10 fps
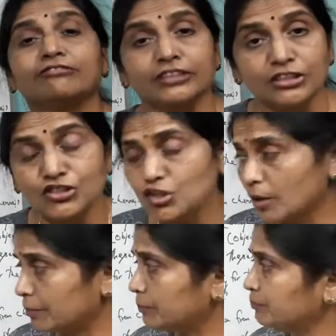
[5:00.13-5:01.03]
for the
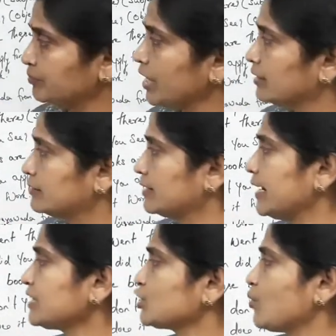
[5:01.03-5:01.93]
job? The
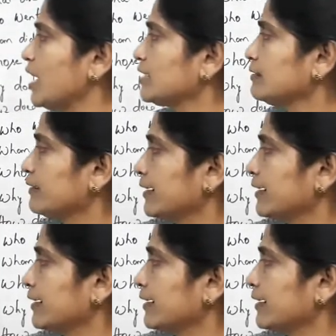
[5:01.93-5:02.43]
next one